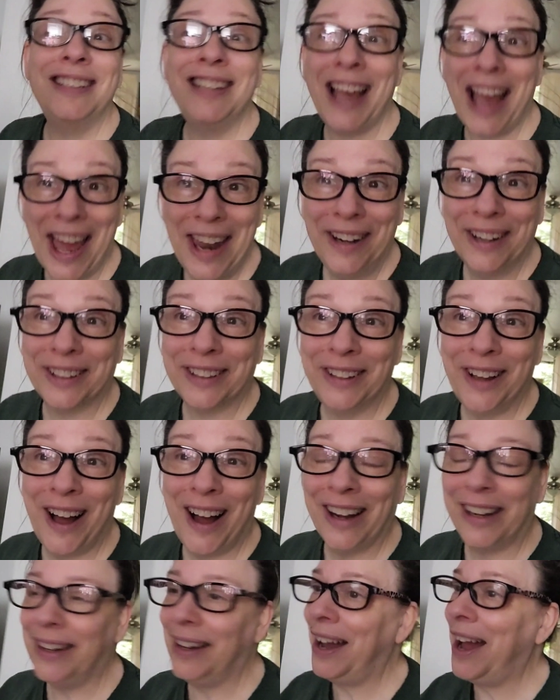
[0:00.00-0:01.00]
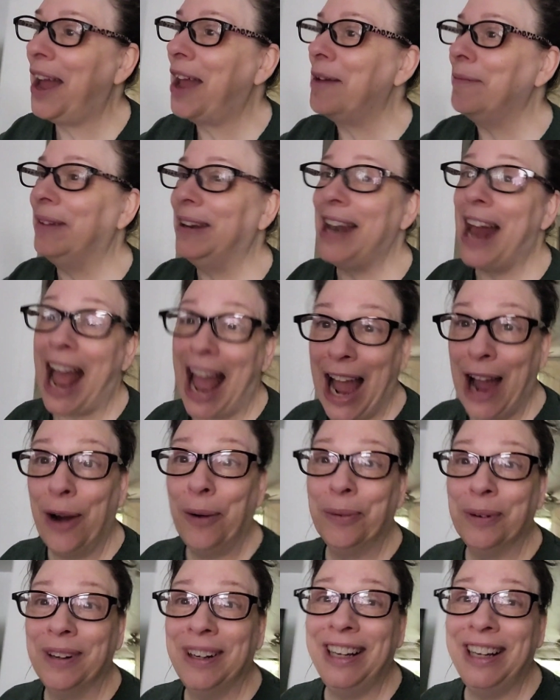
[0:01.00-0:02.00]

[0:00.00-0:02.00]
ten o'clock. I am an hour